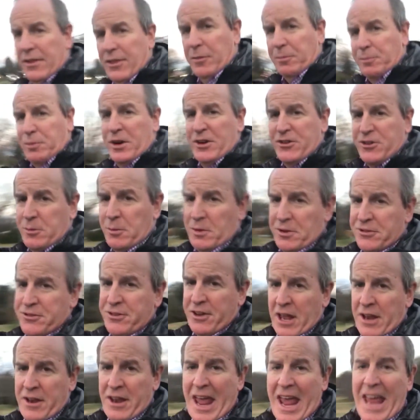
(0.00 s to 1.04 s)
The principal
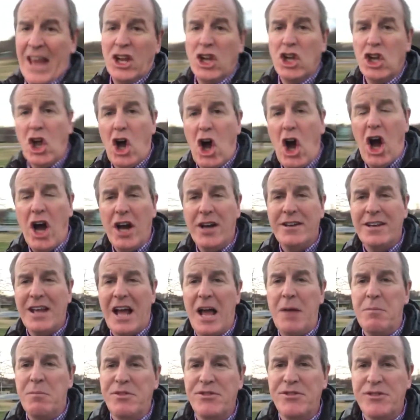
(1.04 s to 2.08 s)
said a
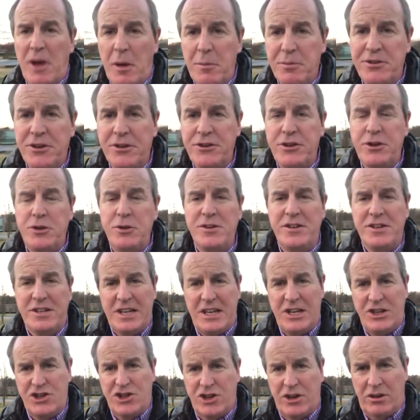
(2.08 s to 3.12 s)
longtime substitute
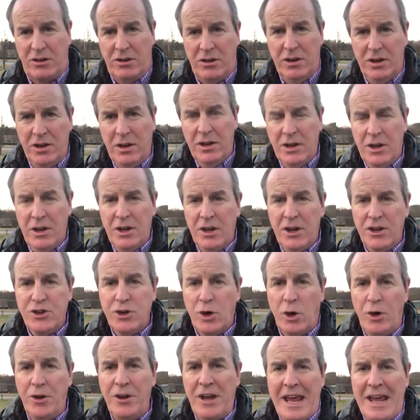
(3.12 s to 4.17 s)
teacher
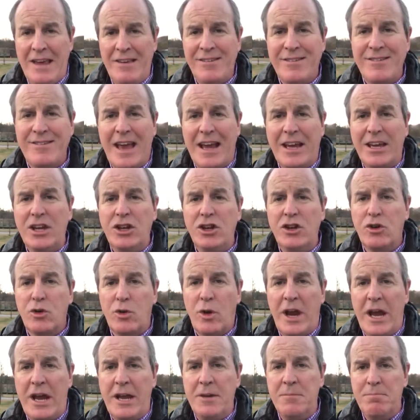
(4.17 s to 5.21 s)
told a second
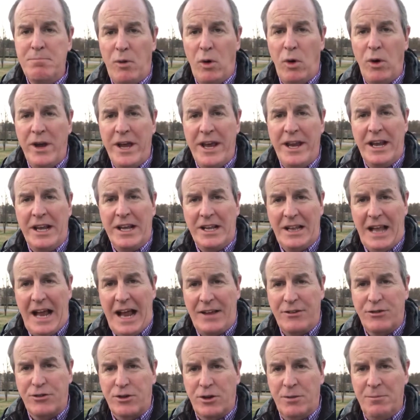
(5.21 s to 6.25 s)
grade boy in a
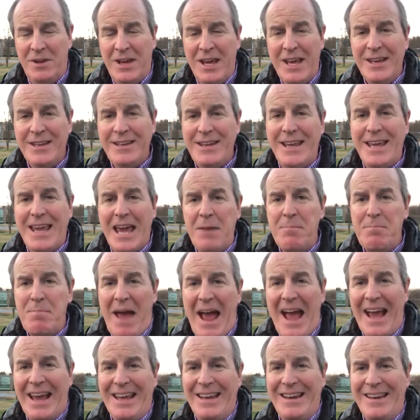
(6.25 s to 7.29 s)
classroom to get
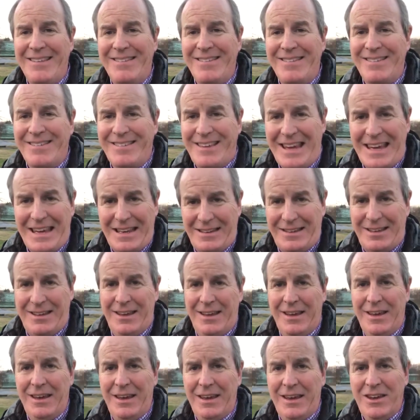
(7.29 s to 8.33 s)
back in his seat.
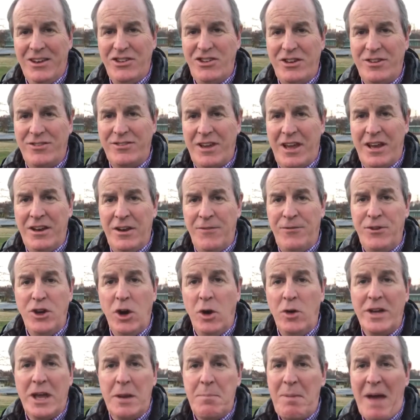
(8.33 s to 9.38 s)
She said, if you
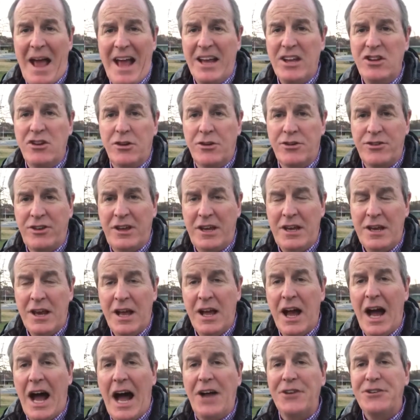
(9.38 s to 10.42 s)
don't get back in your seat,
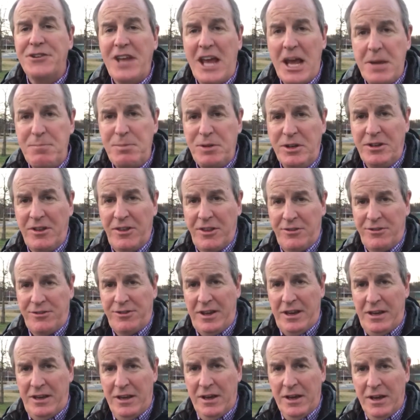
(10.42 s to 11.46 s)
I'll tape you to the
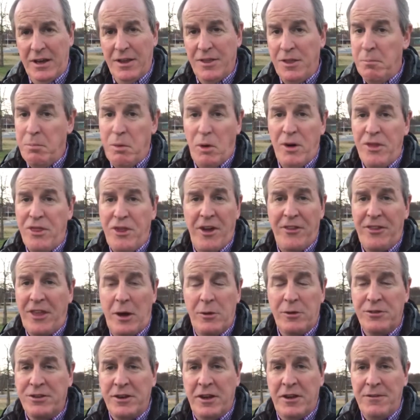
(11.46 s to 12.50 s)
seat. The boy thought
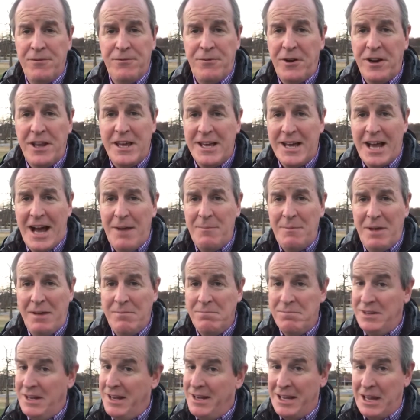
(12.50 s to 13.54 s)
that was a funny
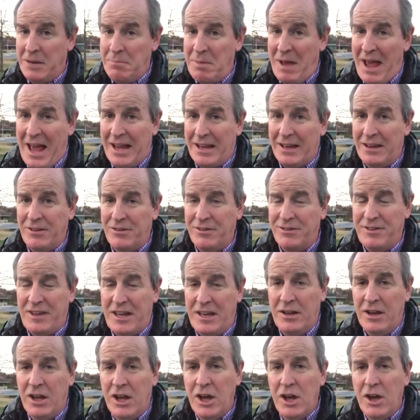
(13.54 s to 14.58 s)
comment, didn't get back in his
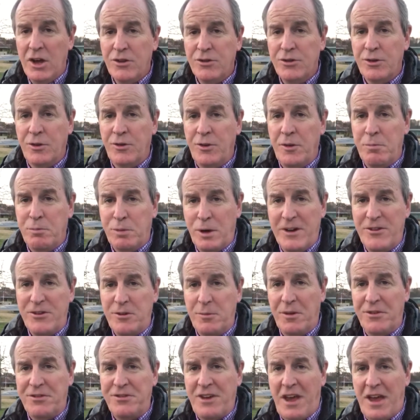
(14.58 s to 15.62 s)
seat. So the
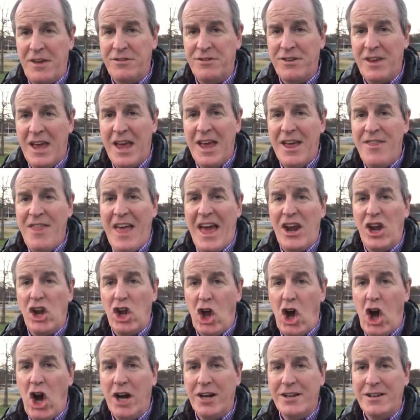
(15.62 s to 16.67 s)
principal says that
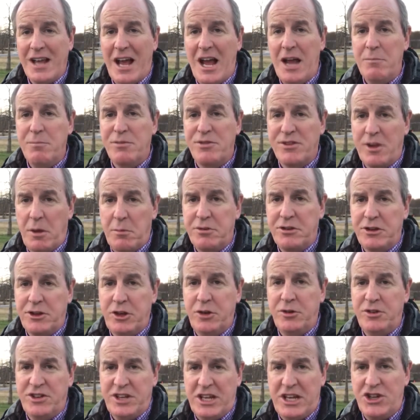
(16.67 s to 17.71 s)
longtime
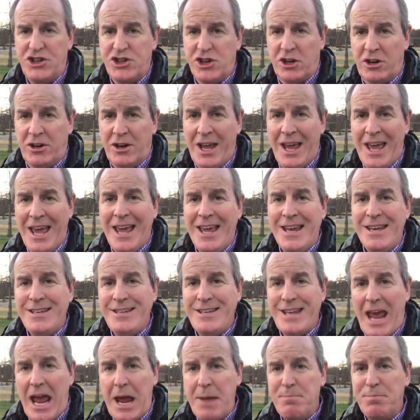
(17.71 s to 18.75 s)
substitute teacher
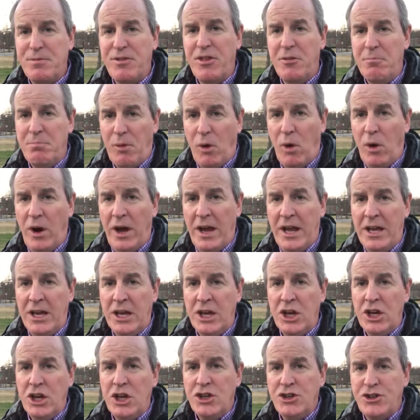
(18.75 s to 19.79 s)
taped the boy
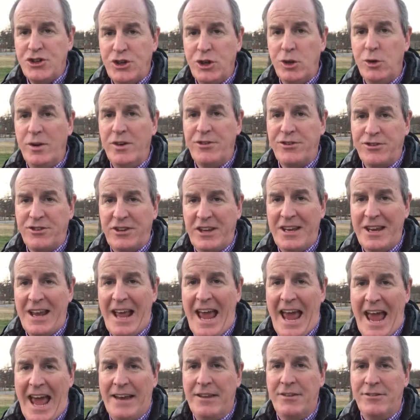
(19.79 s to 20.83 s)
to his seat
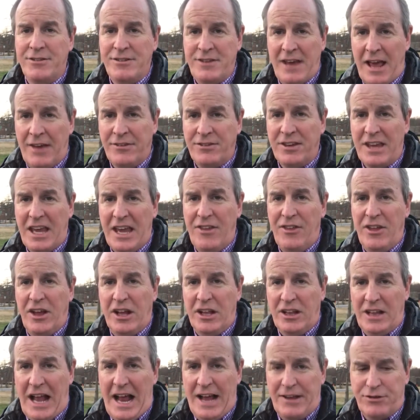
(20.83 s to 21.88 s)
at his desk in the
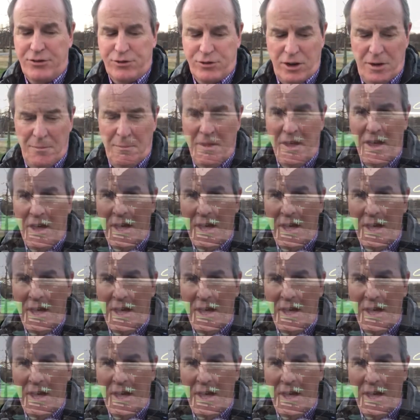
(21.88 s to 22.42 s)
classroom.